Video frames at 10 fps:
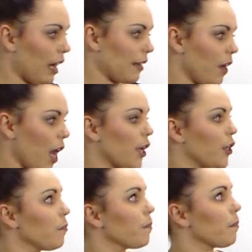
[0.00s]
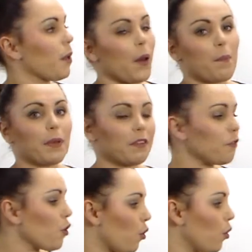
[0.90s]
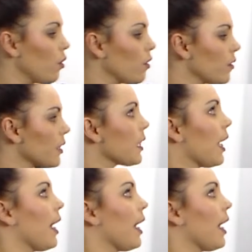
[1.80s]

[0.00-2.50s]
drive home before the